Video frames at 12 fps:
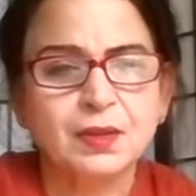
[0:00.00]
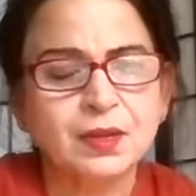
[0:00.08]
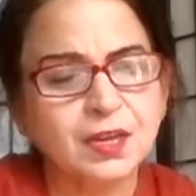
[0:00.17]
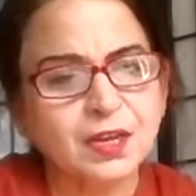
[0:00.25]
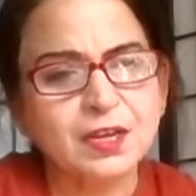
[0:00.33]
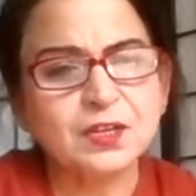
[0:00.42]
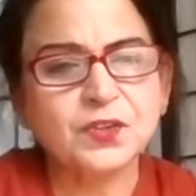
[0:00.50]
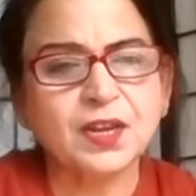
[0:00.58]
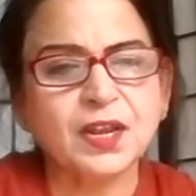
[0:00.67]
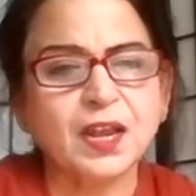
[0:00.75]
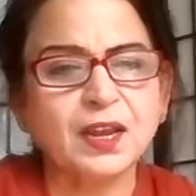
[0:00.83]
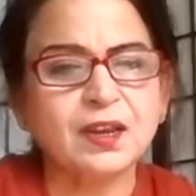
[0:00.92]
king is a
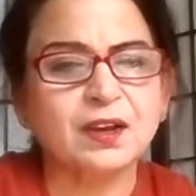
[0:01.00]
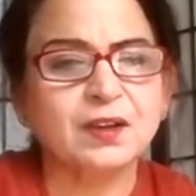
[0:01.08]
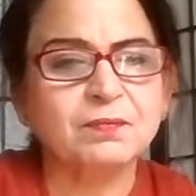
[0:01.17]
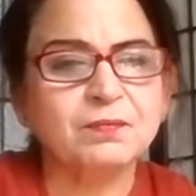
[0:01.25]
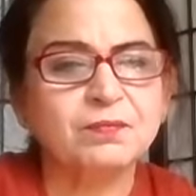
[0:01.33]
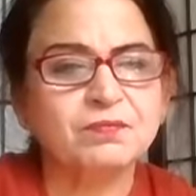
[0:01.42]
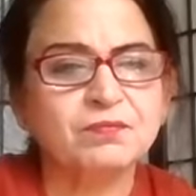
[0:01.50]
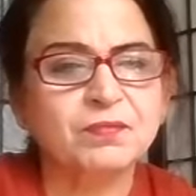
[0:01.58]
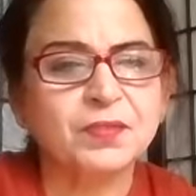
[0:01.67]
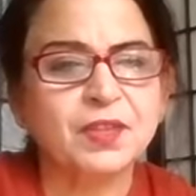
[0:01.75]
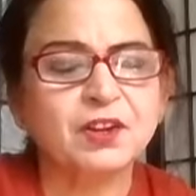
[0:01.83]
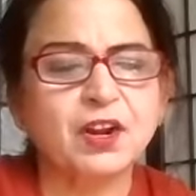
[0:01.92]
king,
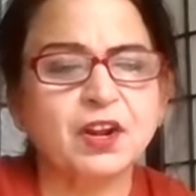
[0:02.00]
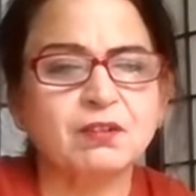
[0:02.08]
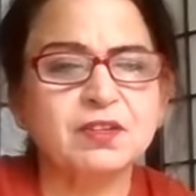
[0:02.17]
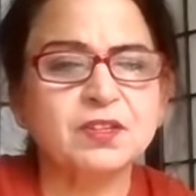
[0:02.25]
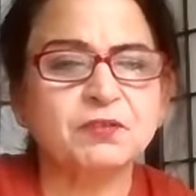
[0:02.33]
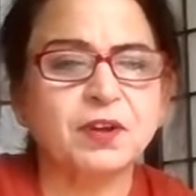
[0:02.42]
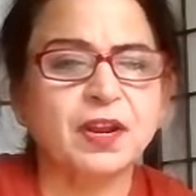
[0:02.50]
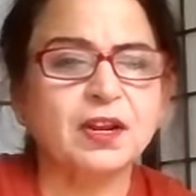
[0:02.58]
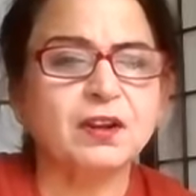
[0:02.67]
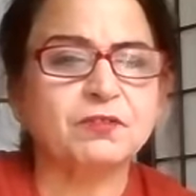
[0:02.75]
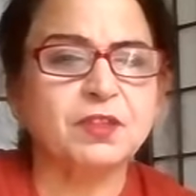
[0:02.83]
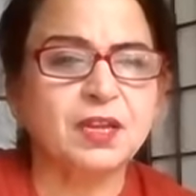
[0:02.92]
king. they're always
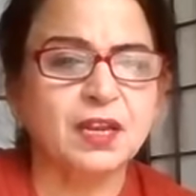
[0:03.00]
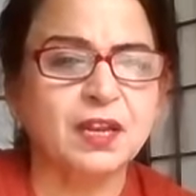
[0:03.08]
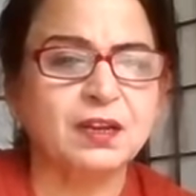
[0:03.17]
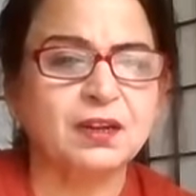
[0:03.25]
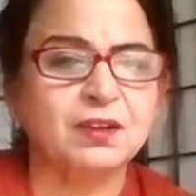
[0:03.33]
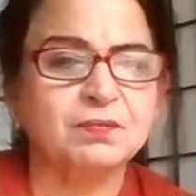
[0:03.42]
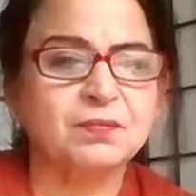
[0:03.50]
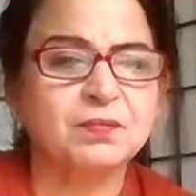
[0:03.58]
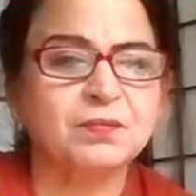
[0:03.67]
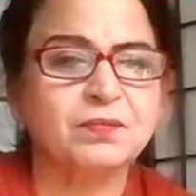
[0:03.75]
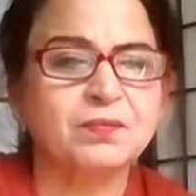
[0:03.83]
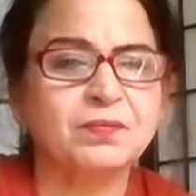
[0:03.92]
afraid of the king
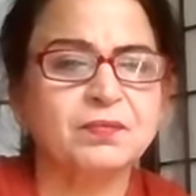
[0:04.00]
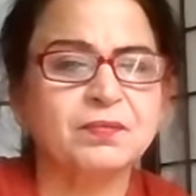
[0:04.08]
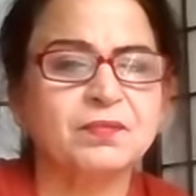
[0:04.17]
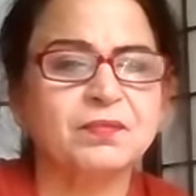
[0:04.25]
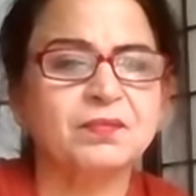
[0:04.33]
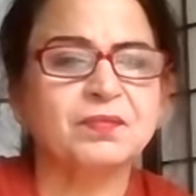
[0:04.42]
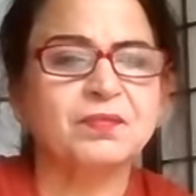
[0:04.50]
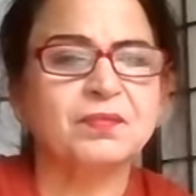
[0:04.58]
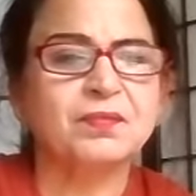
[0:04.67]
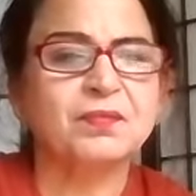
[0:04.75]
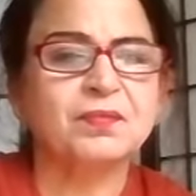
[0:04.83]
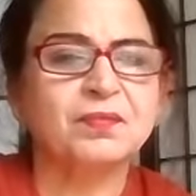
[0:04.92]

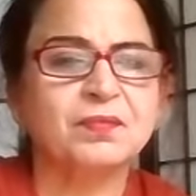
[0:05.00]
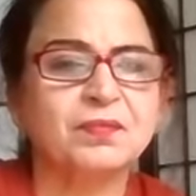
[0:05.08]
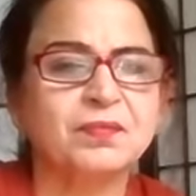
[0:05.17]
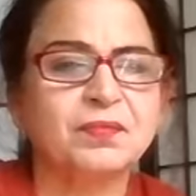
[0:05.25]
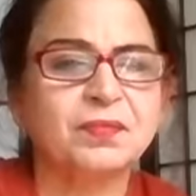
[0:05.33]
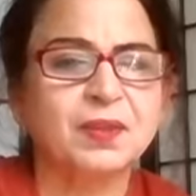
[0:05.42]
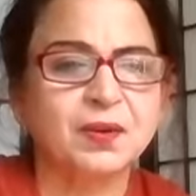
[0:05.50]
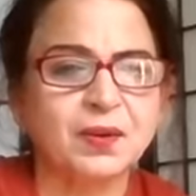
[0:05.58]
mm.